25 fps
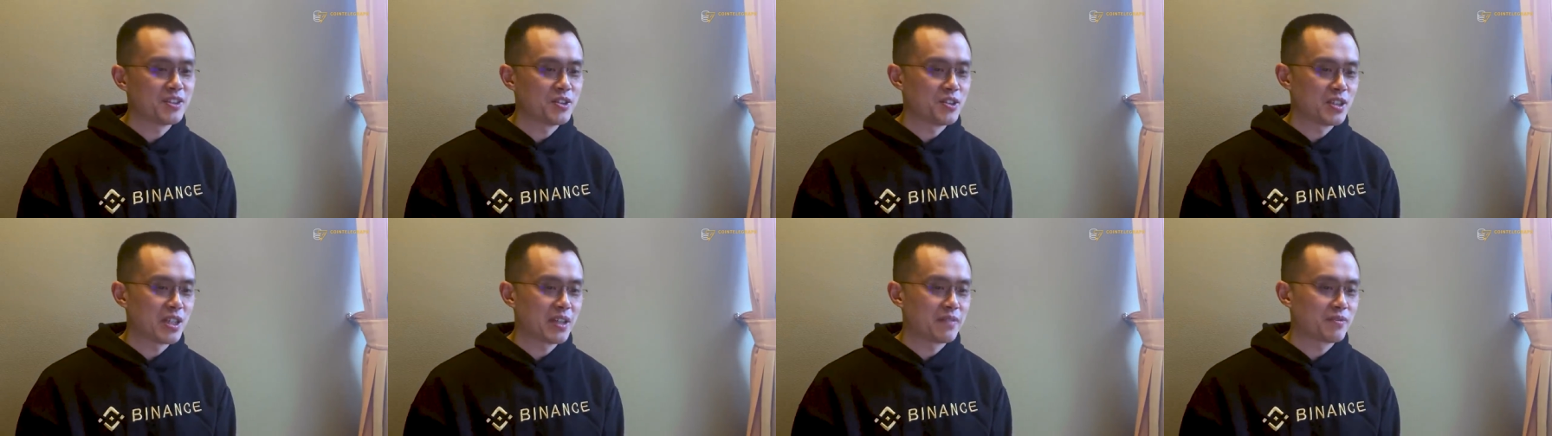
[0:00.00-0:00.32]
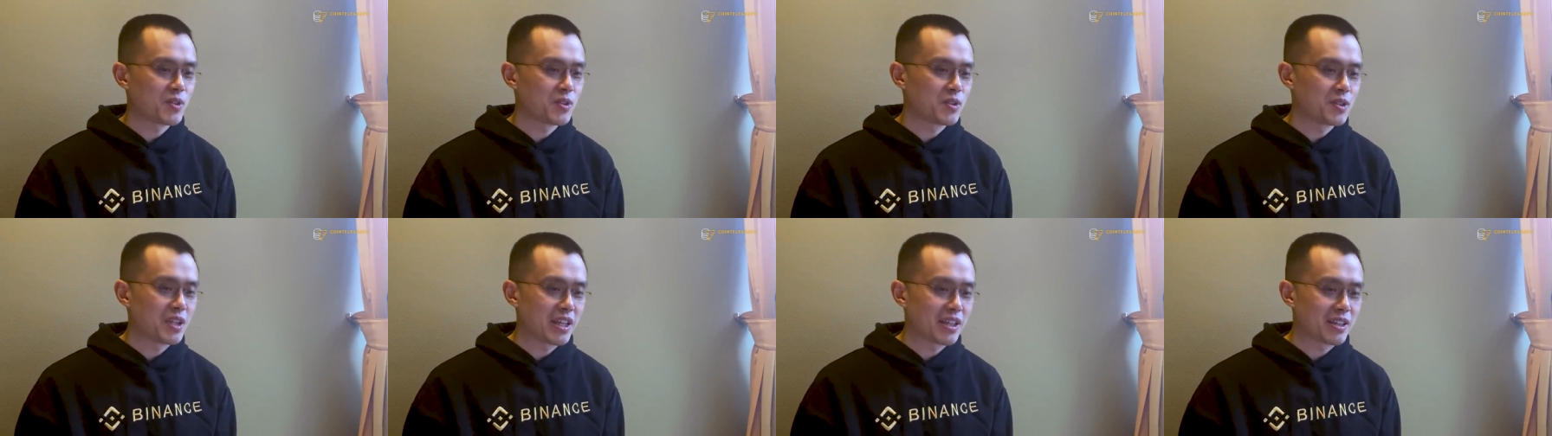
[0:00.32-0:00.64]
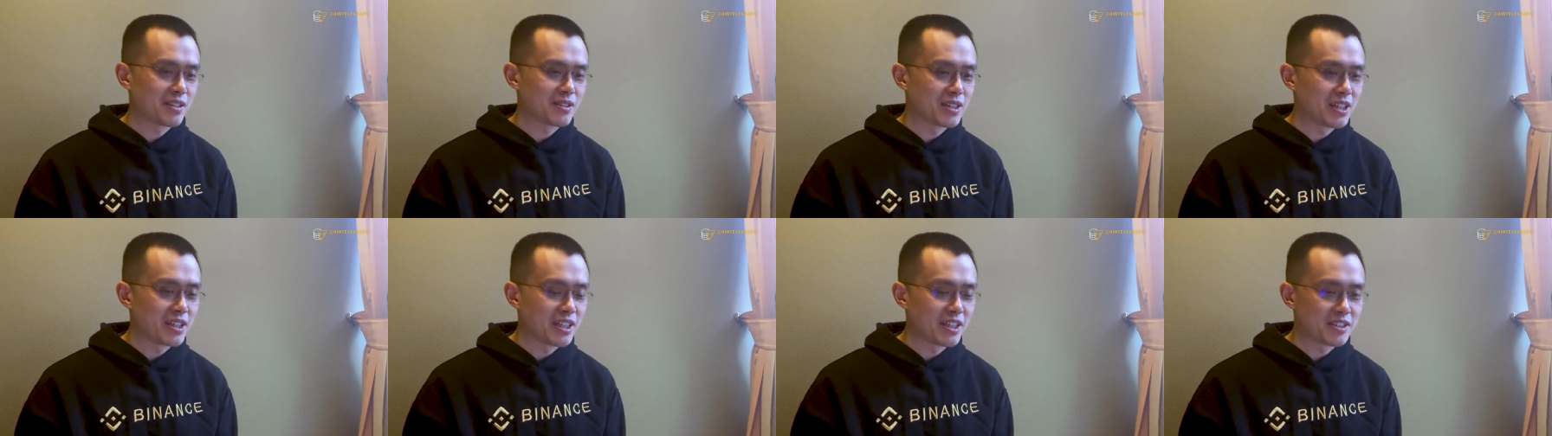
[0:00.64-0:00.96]
You have
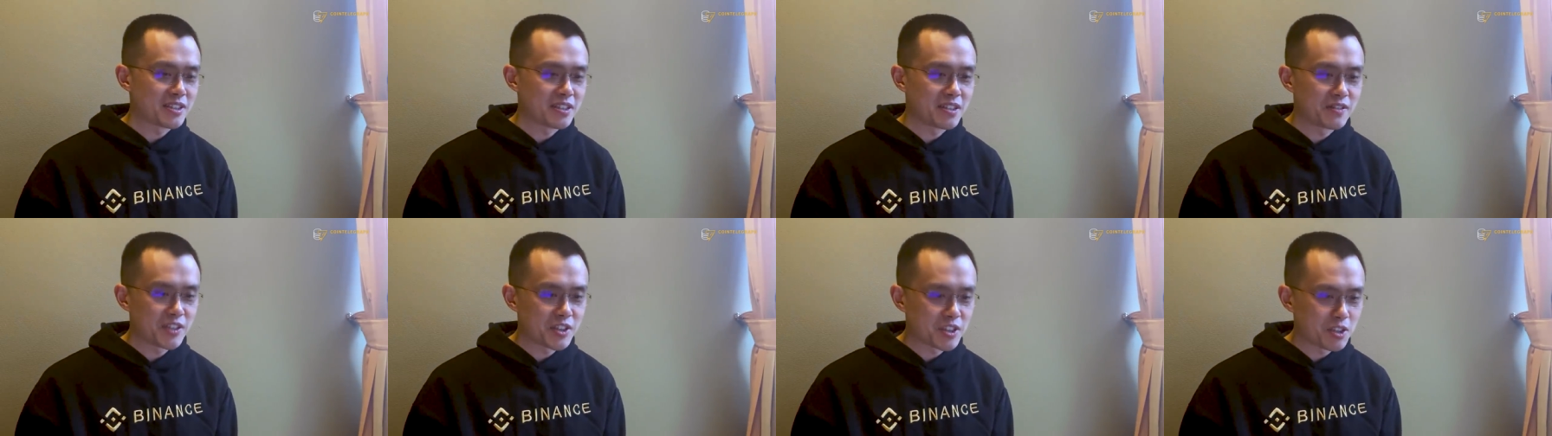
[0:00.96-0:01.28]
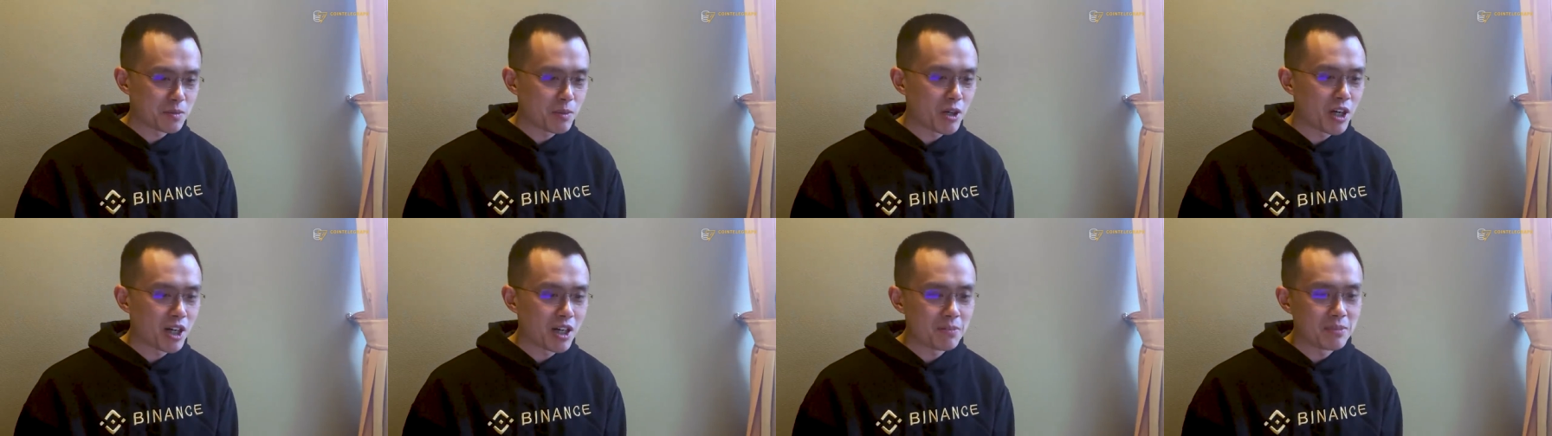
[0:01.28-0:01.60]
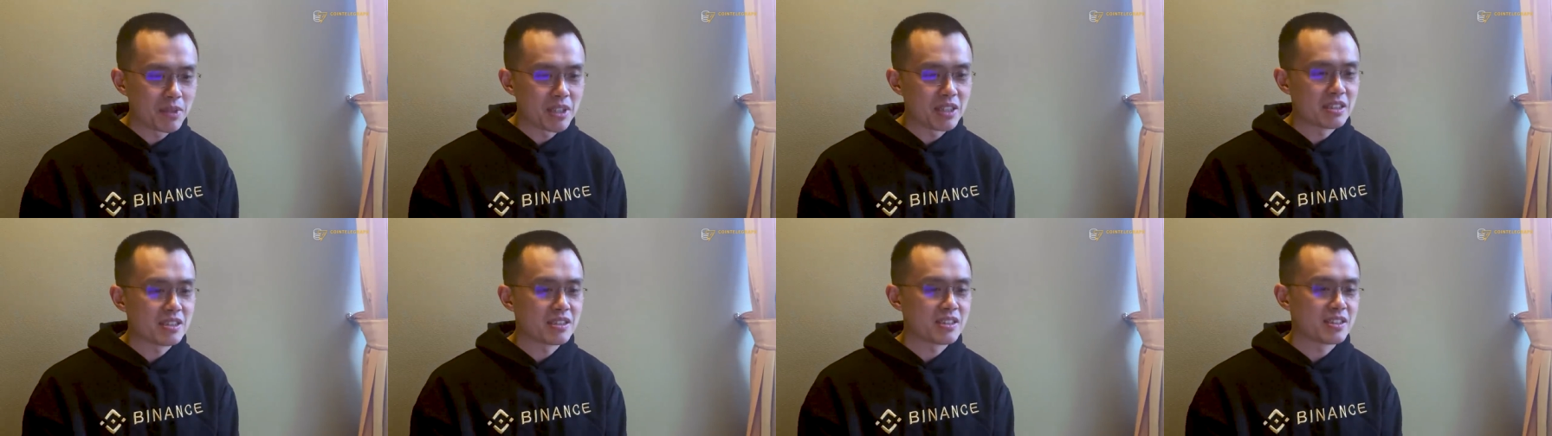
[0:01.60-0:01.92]
like uh, service
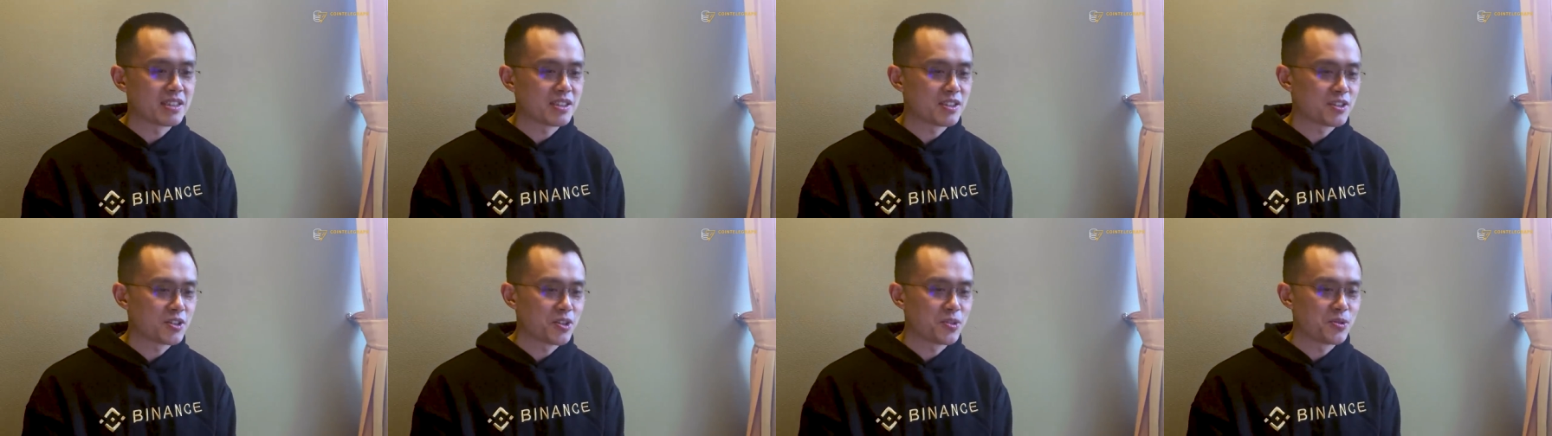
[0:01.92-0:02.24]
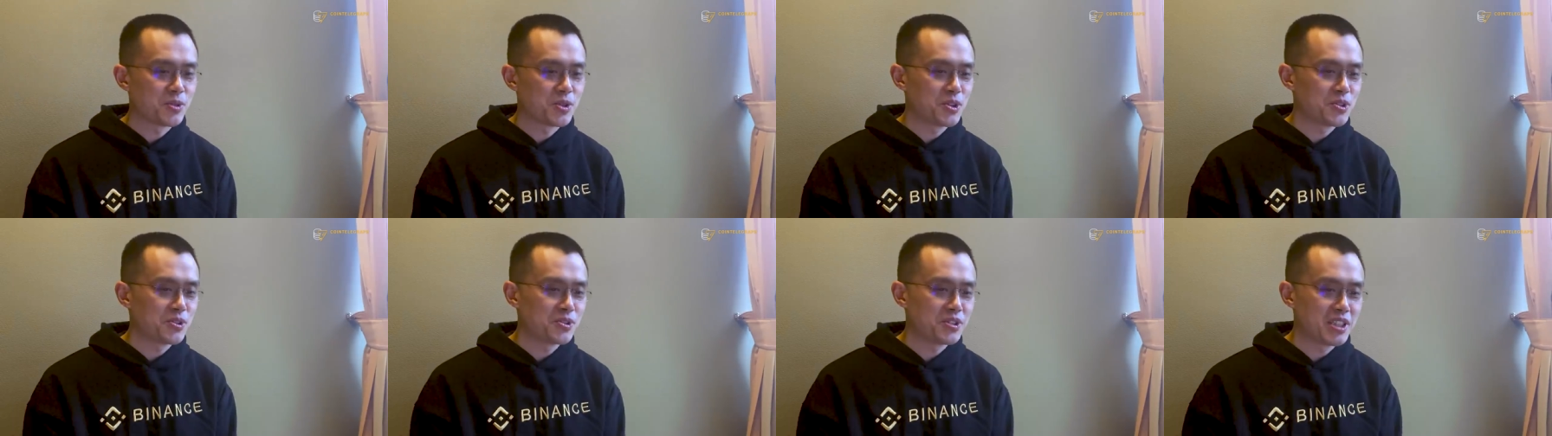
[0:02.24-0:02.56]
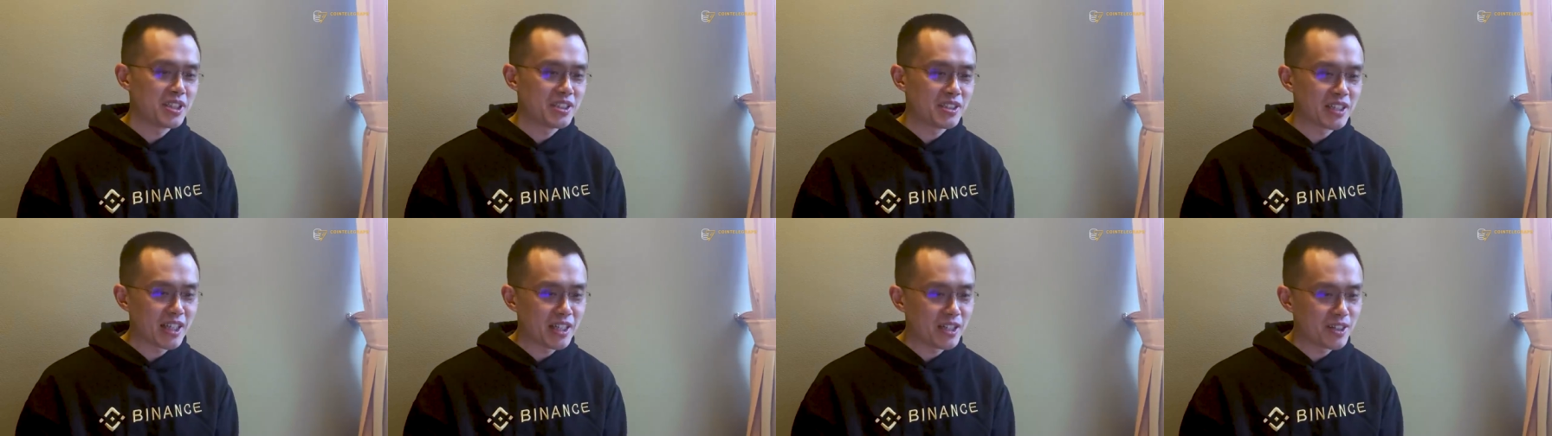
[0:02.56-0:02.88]
apartments. So you don't
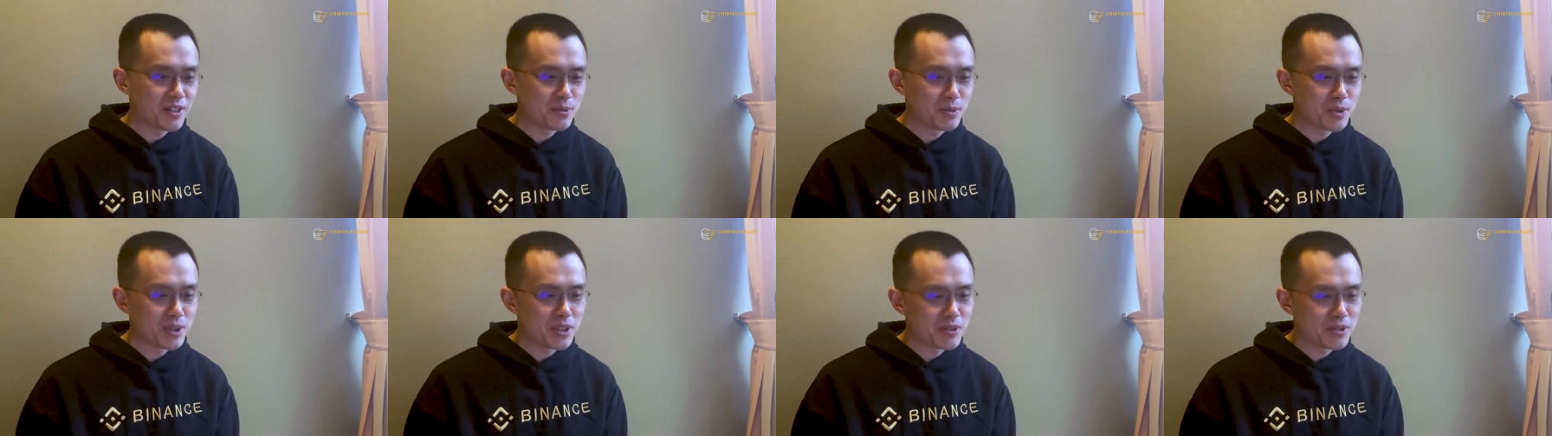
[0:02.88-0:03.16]
need that.